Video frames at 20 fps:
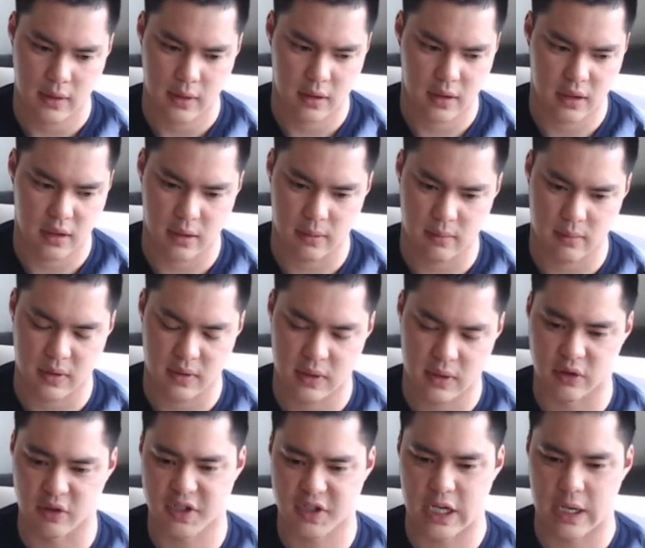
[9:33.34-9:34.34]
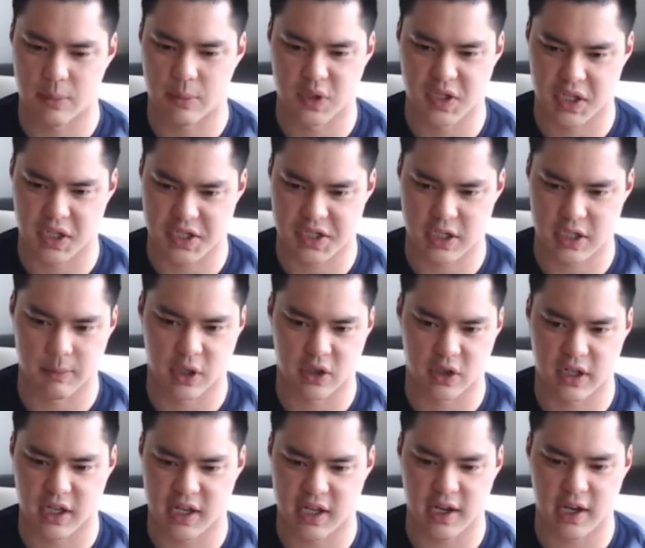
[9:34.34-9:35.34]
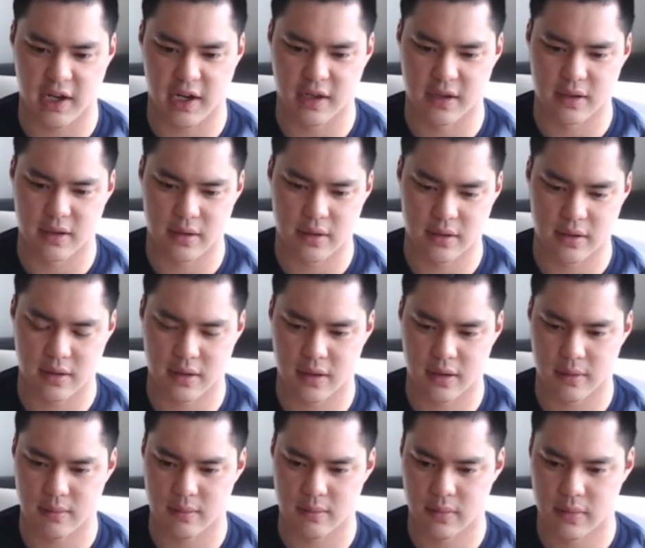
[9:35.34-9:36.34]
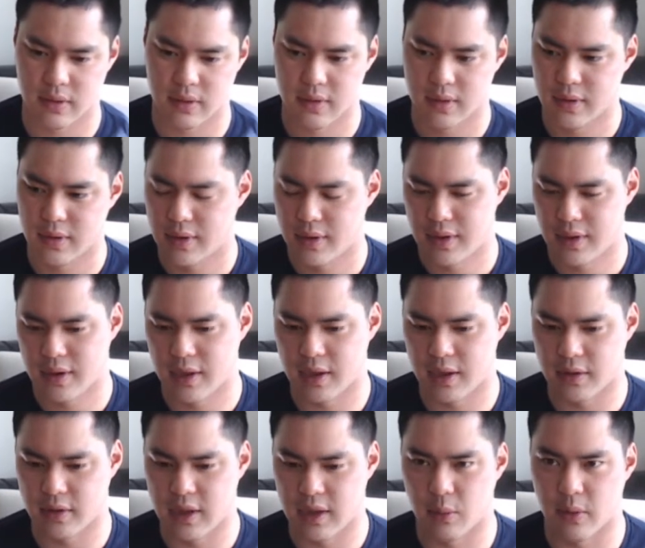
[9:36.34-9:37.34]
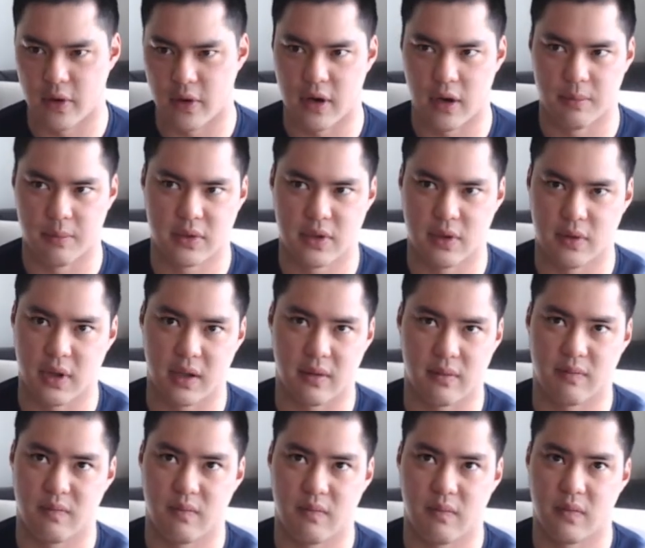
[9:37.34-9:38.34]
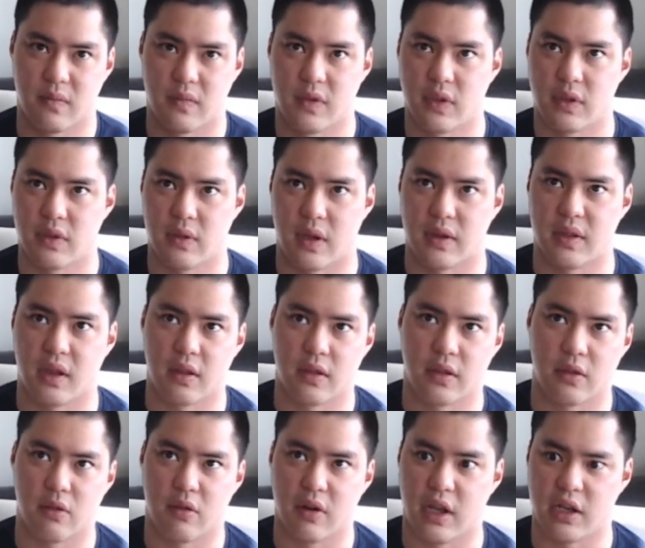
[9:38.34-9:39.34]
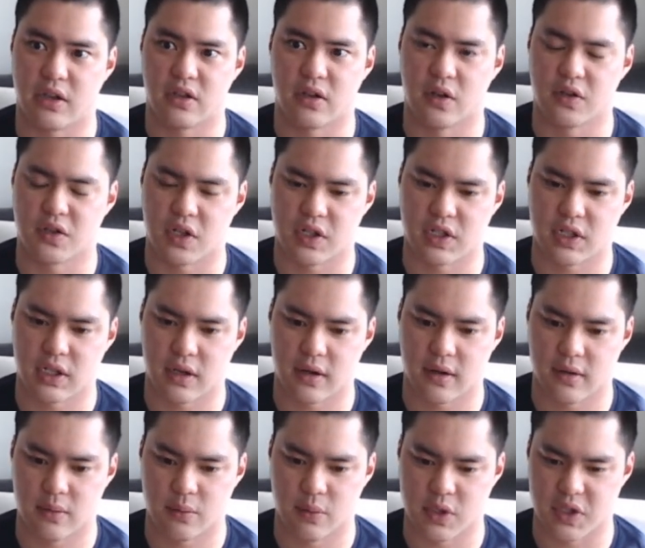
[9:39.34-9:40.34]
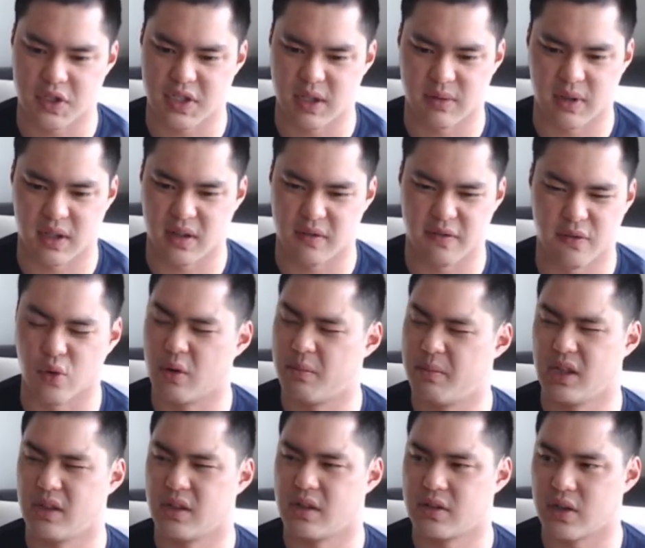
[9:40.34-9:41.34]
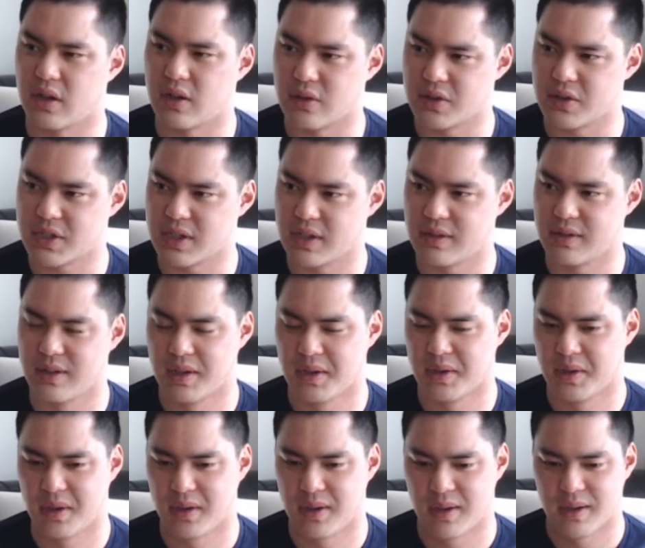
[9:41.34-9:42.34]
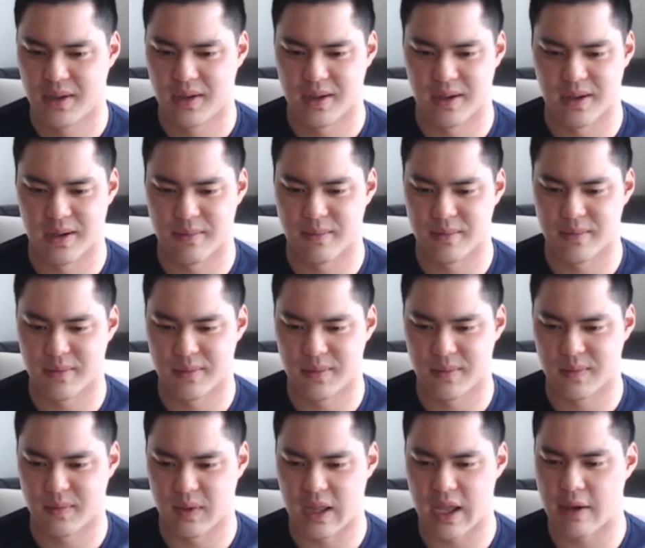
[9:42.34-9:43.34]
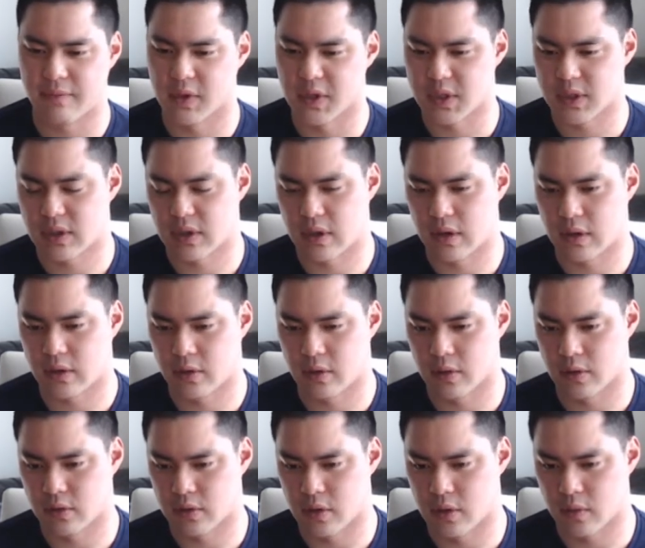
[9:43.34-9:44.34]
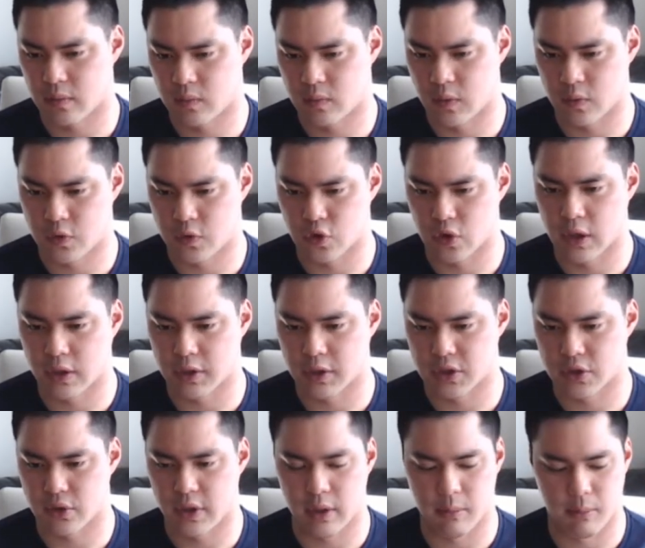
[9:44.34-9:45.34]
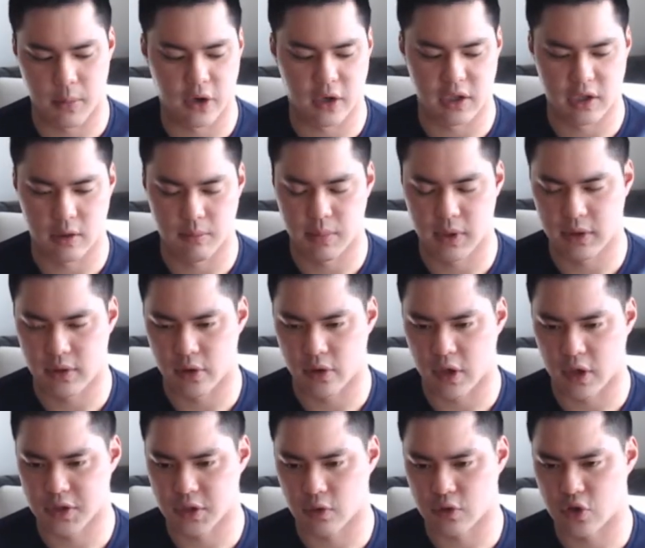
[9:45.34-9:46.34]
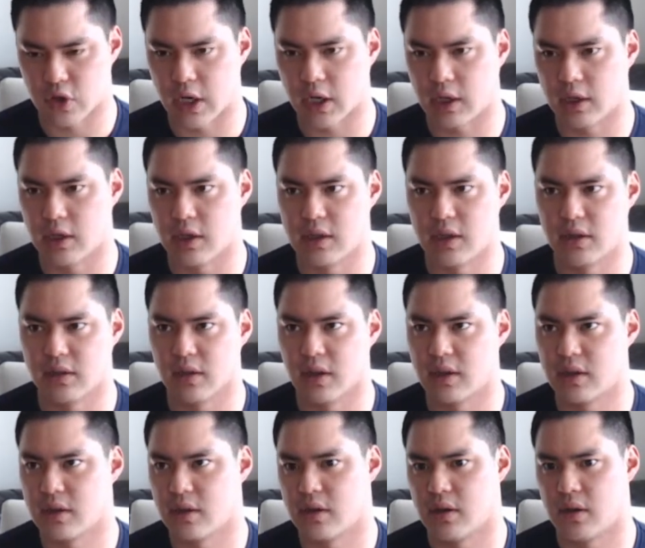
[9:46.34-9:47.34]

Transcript: Another example is like this company called Acadia, and they were up to like I think $38 a share, which is something like $4 billion, and they have this their drug is already marketed, but they're also trying it in like